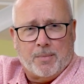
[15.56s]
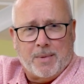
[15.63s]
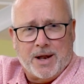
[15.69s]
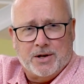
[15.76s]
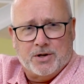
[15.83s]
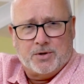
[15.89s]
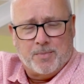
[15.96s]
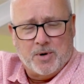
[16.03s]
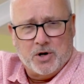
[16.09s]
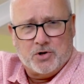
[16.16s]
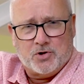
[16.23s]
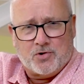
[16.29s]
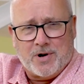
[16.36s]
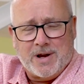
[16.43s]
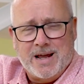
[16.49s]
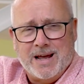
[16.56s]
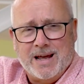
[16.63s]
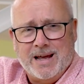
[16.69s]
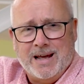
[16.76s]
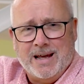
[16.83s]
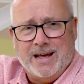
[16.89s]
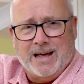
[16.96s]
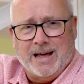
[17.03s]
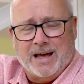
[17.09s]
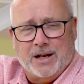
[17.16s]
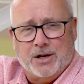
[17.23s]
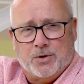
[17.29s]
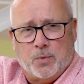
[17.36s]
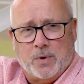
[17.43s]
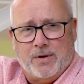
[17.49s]
Men's Ministry,
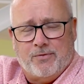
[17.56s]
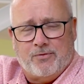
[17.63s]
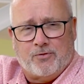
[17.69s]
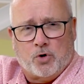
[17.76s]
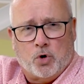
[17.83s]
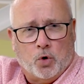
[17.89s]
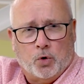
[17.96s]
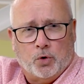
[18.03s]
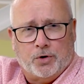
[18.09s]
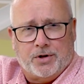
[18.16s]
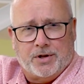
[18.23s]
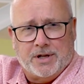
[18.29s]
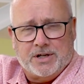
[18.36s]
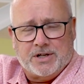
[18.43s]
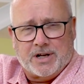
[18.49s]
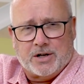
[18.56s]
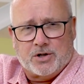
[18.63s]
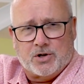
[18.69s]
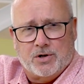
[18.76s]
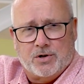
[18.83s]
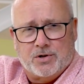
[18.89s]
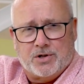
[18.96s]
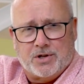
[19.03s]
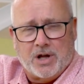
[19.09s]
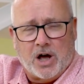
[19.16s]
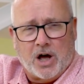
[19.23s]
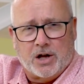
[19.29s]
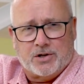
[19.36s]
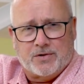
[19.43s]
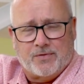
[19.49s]
and we've called the sessions The
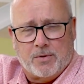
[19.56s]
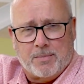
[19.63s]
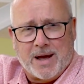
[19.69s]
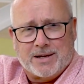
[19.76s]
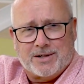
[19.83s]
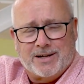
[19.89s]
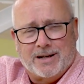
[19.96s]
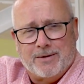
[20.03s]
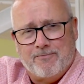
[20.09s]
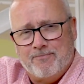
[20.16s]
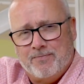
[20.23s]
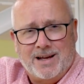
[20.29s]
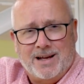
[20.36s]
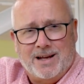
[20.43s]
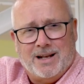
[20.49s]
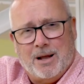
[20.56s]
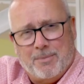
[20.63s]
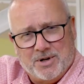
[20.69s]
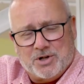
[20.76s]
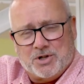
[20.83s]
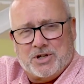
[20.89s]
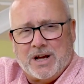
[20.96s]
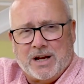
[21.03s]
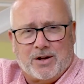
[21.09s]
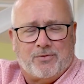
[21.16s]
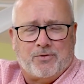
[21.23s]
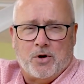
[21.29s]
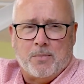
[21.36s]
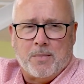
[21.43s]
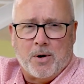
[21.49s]
Heart of the Matter. Let me just take a
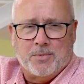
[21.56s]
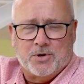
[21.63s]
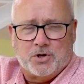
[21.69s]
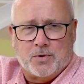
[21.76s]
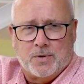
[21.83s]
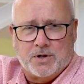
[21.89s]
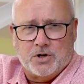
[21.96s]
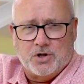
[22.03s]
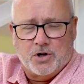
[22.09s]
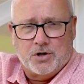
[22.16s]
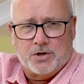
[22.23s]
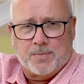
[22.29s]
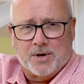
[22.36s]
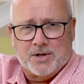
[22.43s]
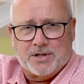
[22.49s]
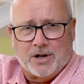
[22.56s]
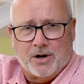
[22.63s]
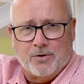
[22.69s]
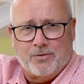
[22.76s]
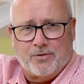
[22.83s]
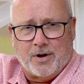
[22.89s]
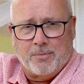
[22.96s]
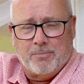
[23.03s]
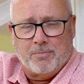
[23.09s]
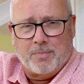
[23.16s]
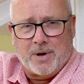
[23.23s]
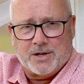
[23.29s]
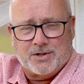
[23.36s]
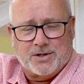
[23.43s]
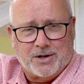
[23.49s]
few moments to introduce myself. I'm
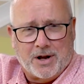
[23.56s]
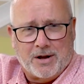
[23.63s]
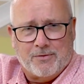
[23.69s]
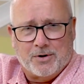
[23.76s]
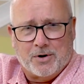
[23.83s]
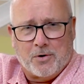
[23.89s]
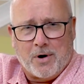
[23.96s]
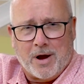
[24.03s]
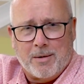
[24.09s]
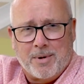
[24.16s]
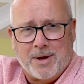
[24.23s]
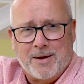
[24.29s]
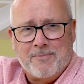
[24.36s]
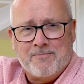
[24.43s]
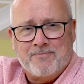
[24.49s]
Pastor David Crabb.